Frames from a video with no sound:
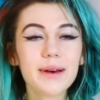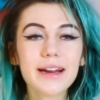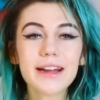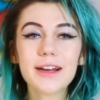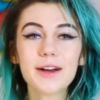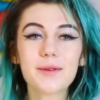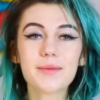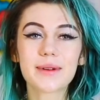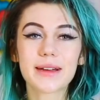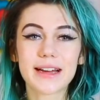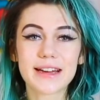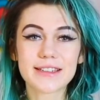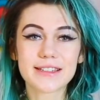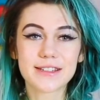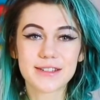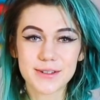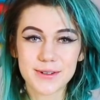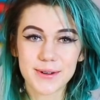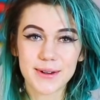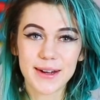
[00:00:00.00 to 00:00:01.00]
but I hope you guys
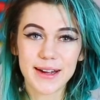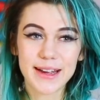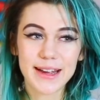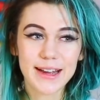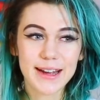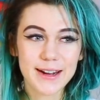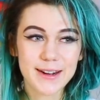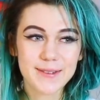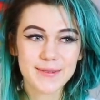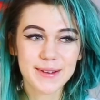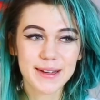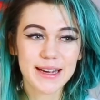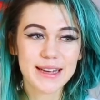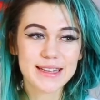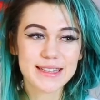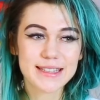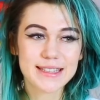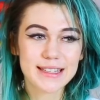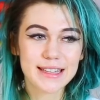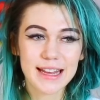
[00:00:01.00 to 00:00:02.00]
enjoy. I hope you
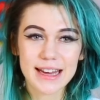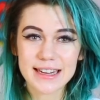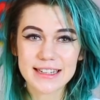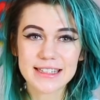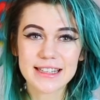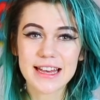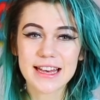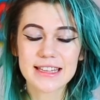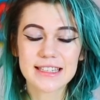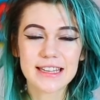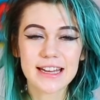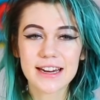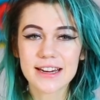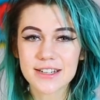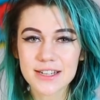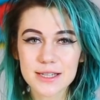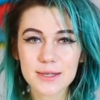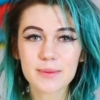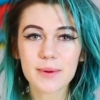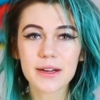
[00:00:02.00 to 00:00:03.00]
guys liked this. And I
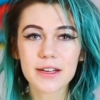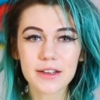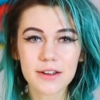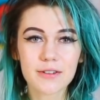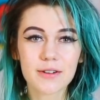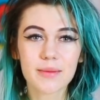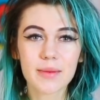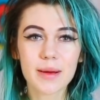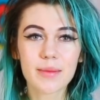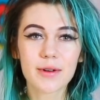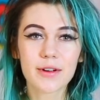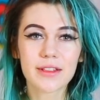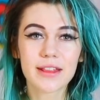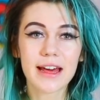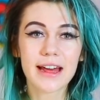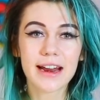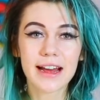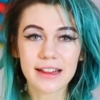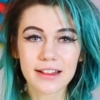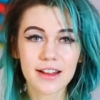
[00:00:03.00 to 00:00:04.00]
just want you to remember
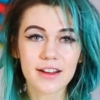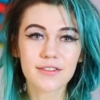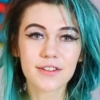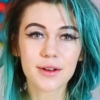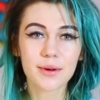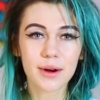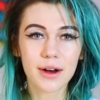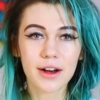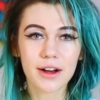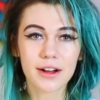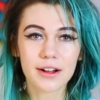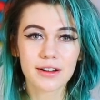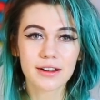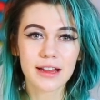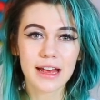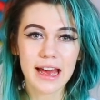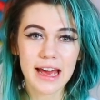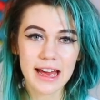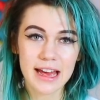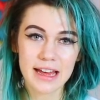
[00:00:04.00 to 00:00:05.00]
that I love you all
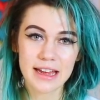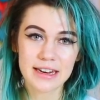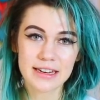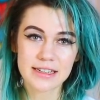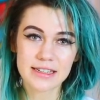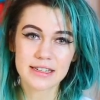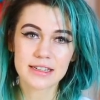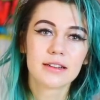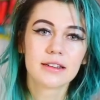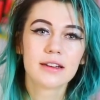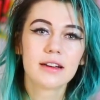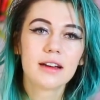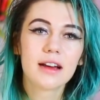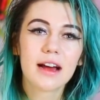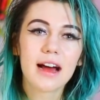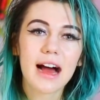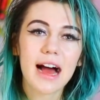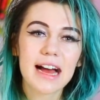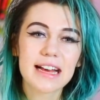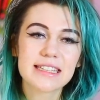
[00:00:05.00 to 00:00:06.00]
and
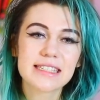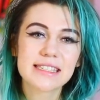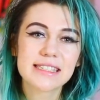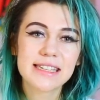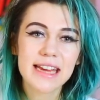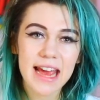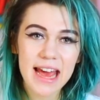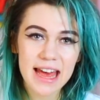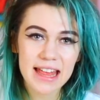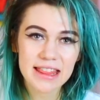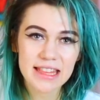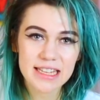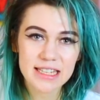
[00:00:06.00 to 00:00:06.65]
I stand